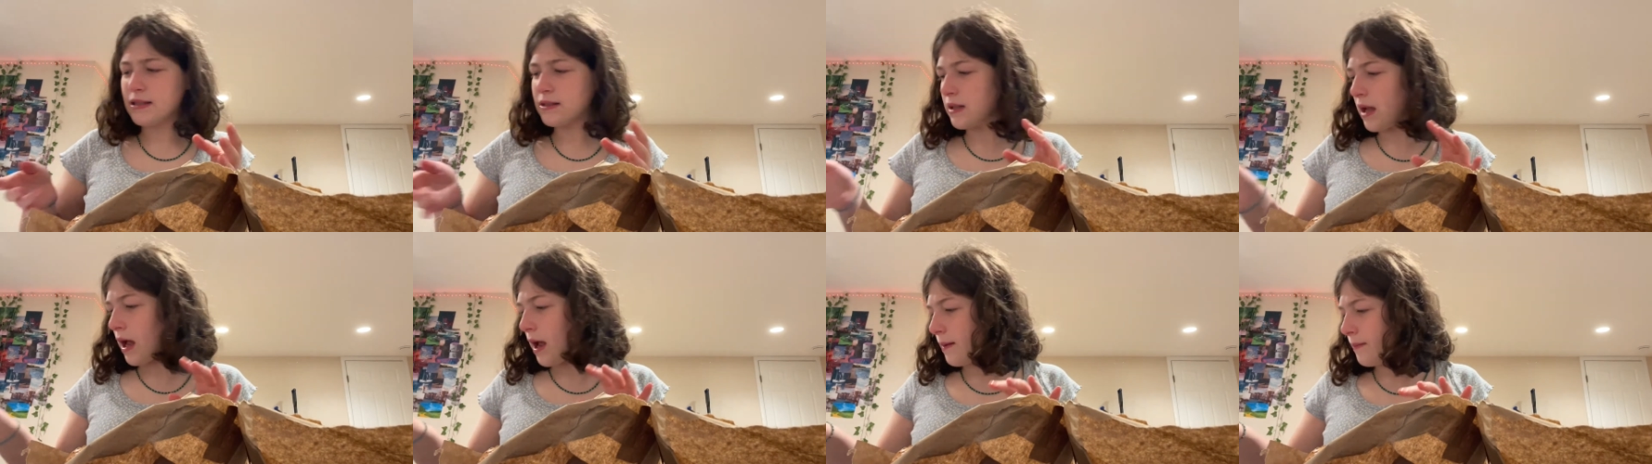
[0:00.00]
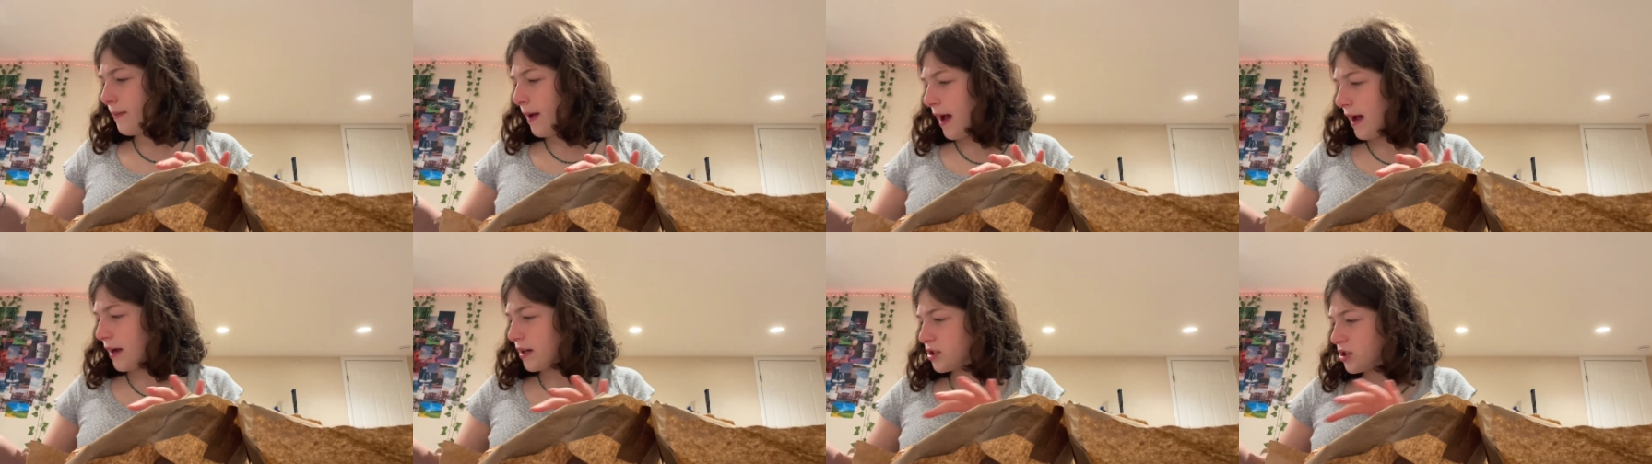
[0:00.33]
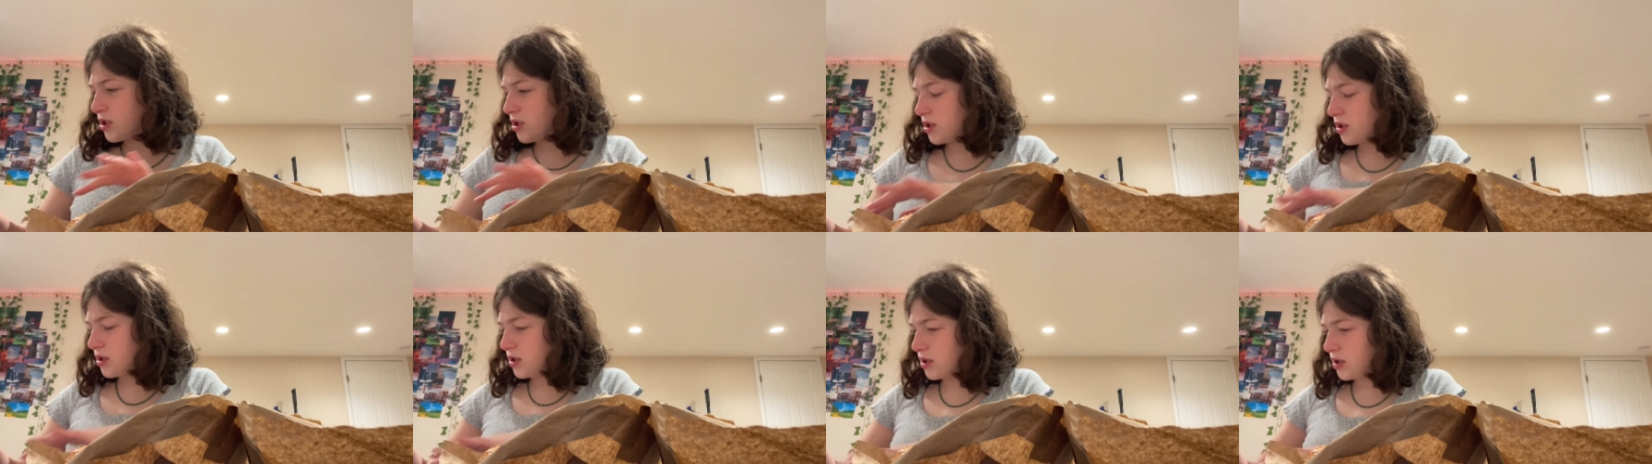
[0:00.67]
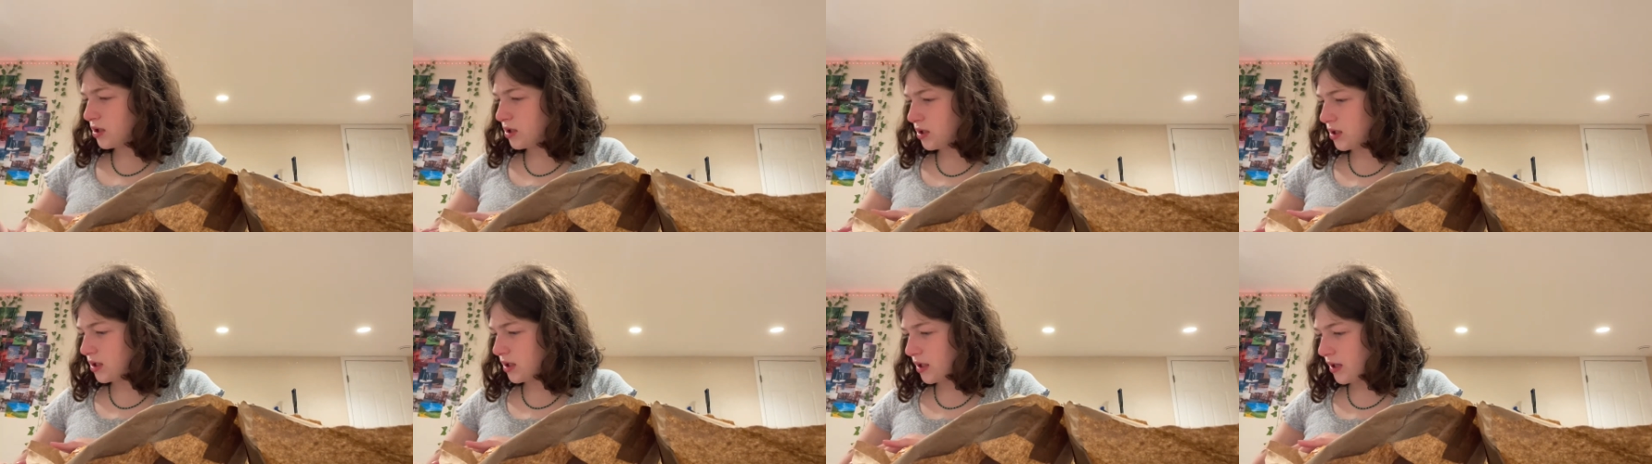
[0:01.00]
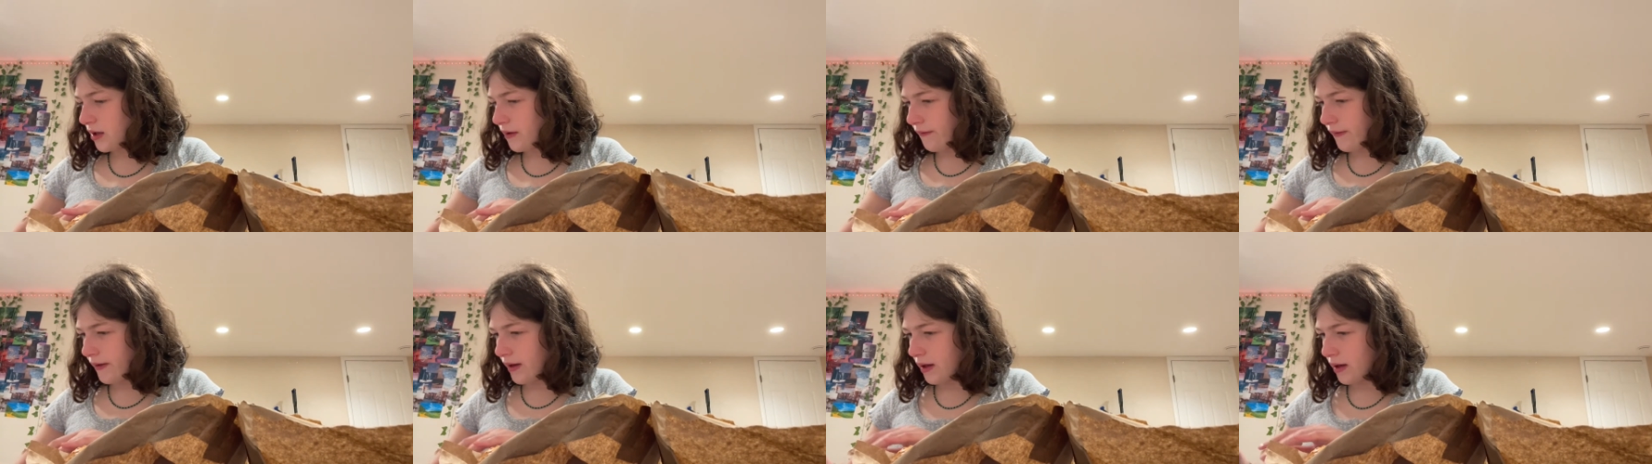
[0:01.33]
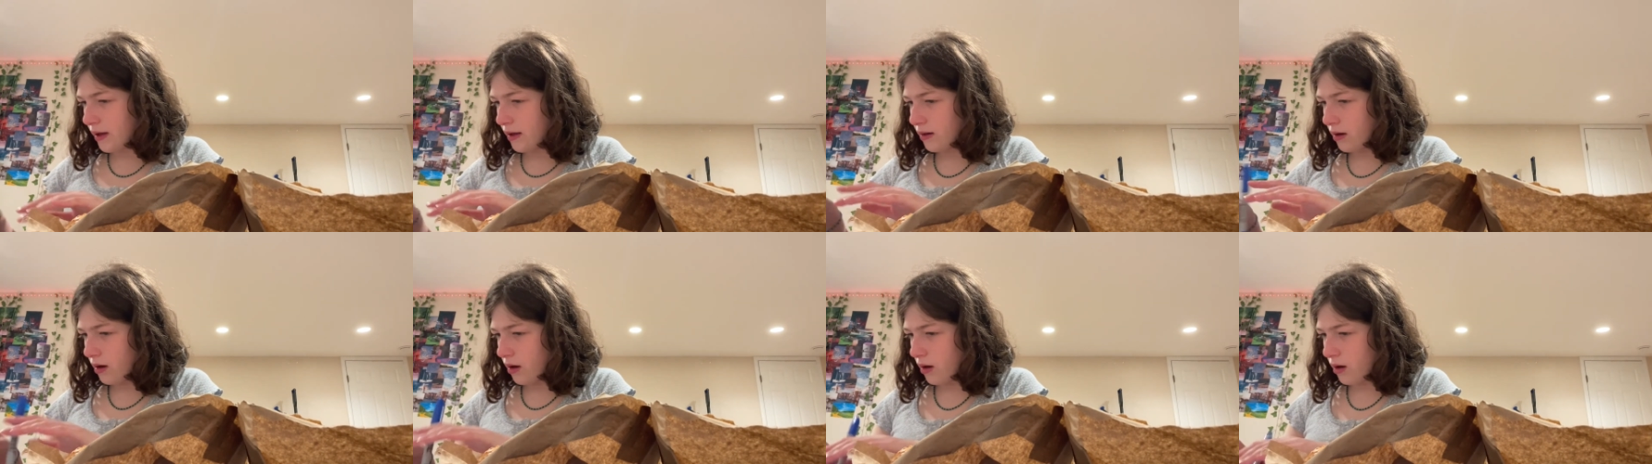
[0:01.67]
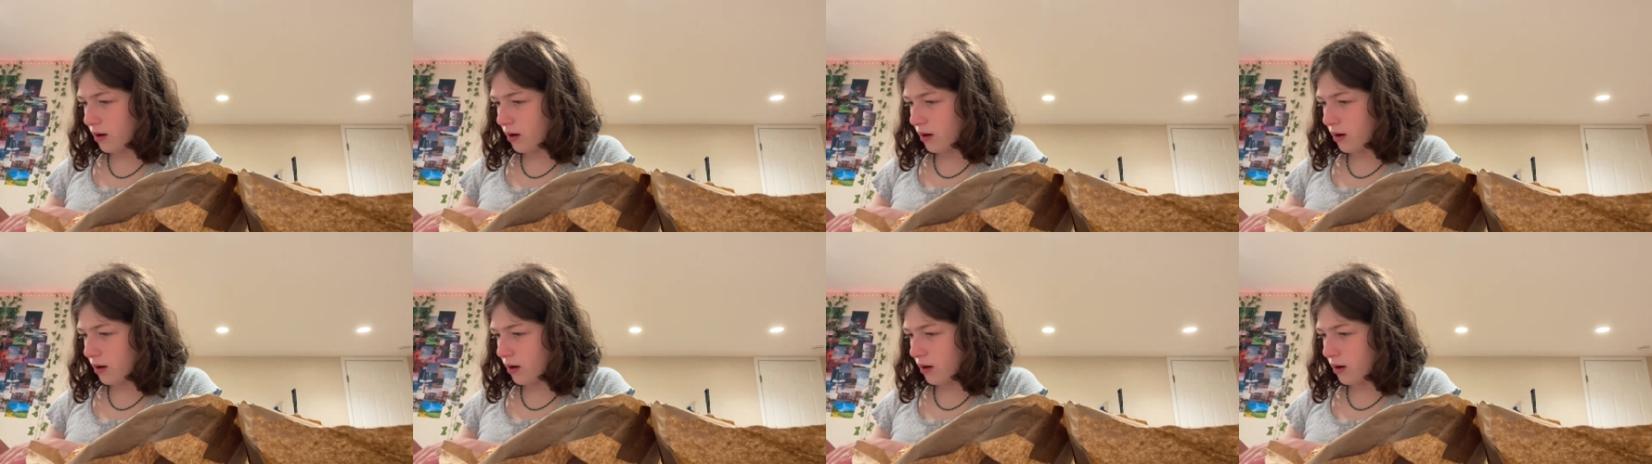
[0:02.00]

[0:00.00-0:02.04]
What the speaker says: I'm actually going to give it,